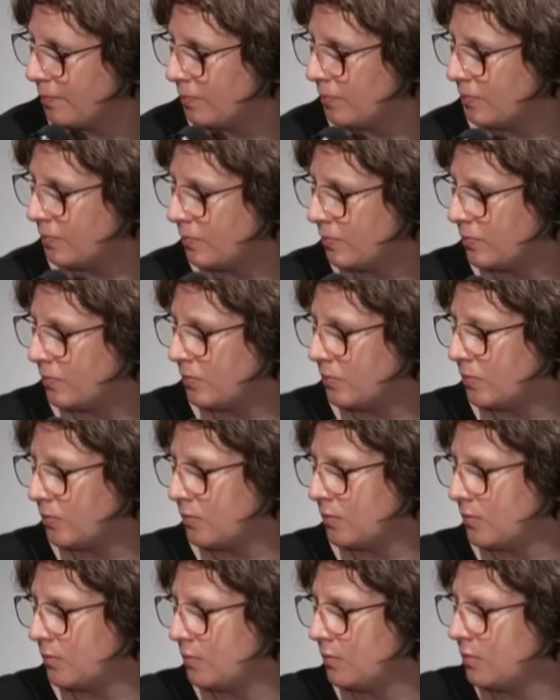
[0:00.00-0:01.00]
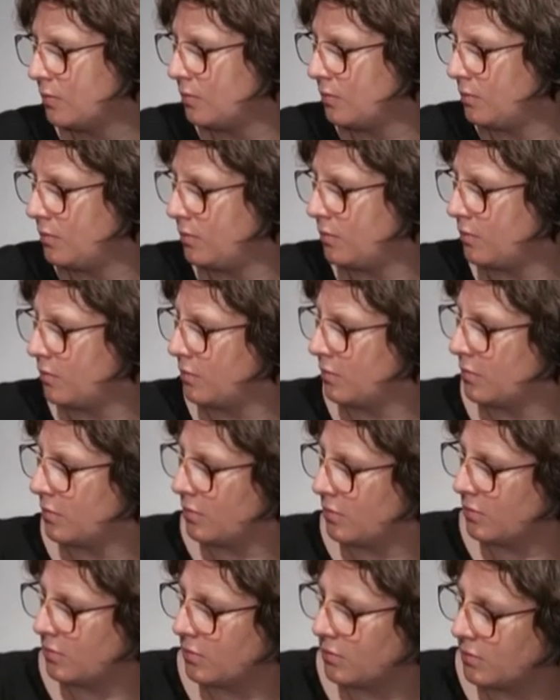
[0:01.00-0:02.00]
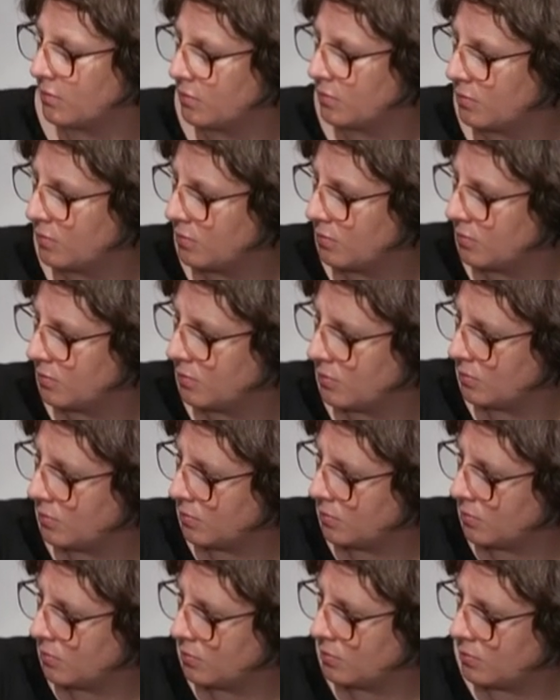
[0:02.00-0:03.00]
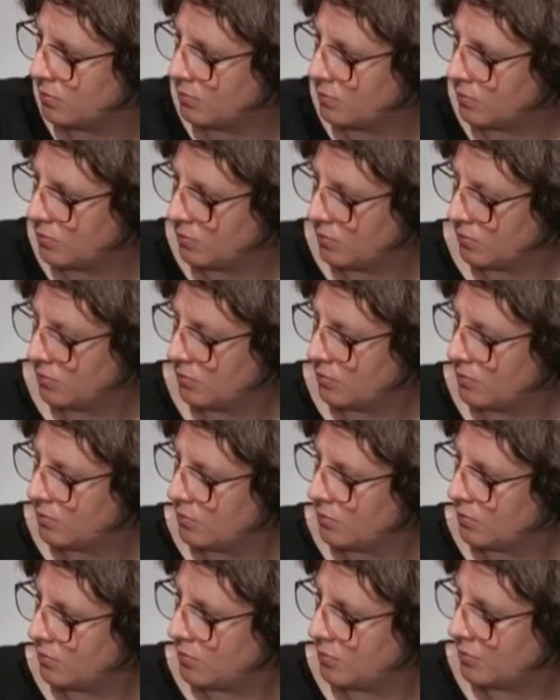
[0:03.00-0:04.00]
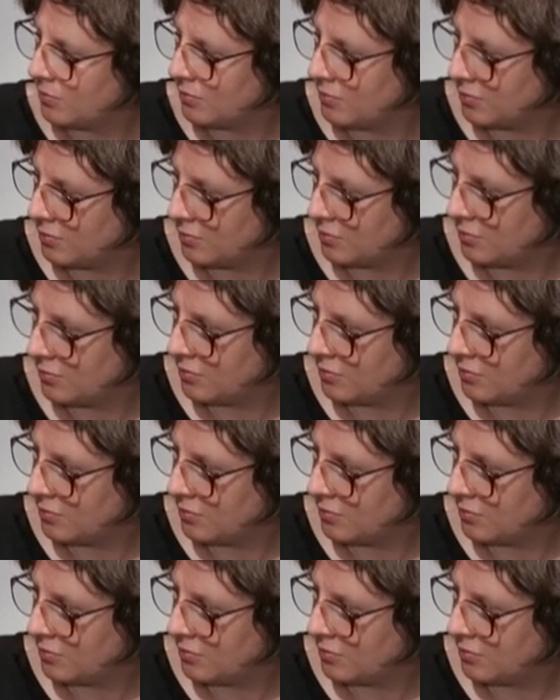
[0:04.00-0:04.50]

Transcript: [no speech]